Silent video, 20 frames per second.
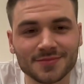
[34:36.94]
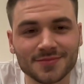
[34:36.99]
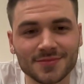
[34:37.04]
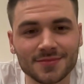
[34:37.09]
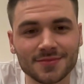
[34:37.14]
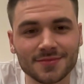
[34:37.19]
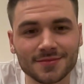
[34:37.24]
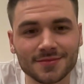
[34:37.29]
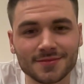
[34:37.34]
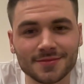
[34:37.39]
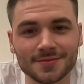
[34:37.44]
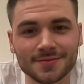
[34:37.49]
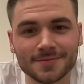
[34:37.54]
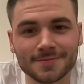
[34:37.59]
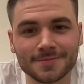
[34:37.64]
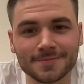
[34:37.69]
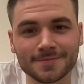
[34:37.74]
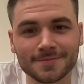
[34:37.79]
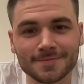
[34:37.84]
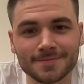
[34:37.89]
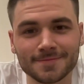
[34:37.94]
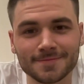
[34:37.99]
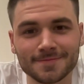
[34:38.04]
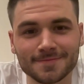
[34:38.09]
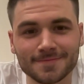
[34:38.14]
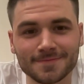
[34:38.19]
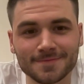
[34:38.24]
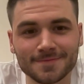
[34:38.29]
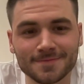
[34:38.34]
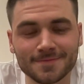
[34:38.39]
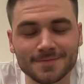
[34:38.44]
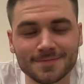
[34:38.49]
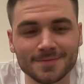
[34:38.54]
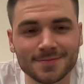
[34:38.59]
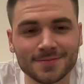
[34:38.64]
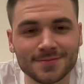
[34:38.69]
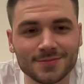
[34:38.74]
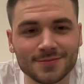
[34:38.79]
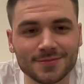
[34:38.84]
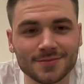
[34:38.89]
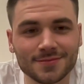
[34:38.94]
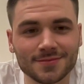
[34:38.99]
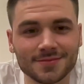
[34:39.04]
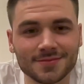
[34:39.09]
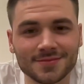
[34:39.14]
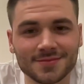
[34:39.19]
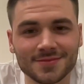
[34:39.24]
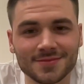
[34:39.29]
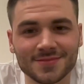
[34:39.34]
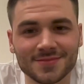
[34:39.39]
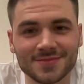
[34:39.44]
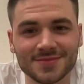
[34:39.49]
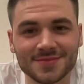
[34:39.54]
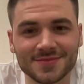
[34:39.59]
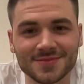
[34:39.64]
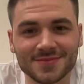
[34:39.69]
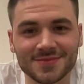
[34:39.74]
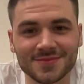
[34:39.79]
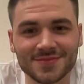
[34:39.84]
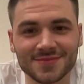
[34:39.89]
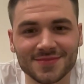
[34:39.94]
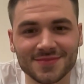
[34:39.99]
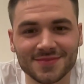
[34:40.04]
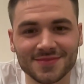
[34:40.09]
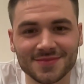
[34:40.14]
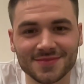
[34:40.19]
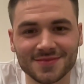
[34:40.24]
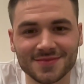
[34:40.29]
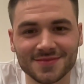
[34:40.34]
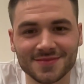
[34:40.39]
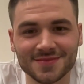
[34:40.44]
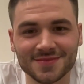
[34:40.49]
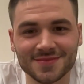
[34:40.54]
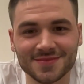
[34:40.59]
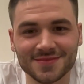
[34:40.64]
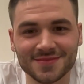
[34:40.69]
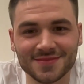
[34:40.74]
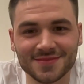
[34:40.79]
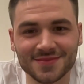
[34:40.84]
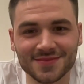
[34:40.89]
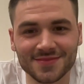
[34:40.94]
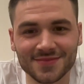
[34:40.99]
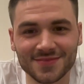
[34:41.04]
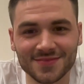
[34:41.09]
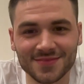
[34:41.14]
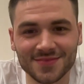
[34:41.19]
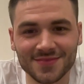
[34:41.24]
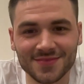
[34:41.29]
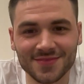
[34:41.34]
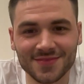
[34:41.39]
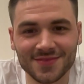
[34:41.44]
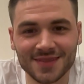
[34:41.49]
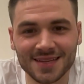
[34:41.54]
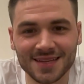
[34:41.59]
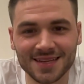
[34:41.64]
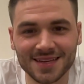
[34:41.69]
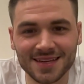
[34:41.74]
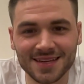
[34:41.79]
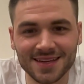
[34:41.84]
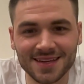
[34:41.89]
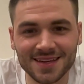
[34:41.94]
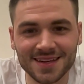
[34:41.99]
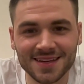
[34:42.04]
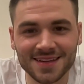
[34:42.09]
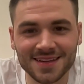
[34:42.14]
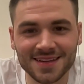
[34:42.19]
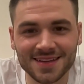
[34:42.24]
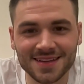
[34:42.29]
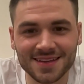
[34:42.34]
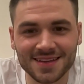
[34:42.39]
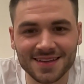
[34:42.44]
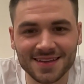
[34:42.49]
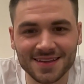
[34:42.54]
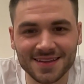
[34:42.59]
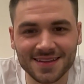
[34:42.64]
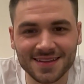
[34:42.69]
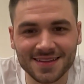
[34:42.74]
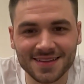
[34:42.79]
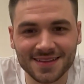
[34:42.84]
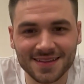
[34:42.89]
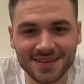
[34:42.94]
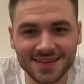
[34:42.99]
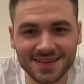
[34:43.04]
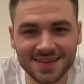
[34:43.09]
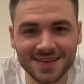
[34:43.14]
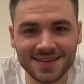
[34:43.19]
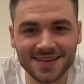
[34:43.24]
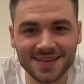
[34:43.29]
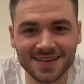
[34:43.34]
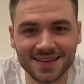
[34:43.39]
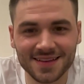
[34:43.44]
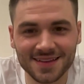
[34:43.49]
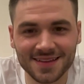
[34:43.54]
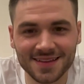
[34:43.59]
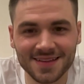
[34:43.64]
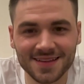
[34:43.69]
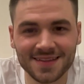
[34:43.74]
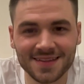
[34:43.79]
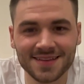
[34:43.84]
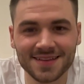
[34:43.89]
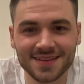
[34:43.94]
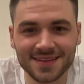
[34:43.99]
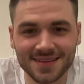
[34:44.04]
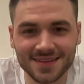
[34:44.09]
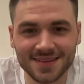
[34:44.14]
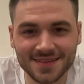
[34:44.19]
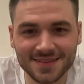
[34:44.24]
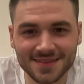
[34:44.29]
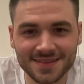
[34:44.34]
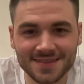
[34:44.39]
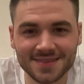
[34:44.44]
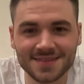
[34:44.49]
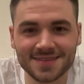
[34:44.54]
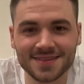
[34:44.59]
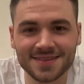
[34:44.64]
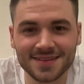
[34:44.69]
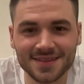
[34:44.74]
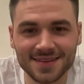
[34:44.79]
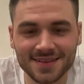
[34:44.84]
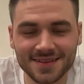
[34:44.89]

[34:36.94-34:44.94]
[no speech]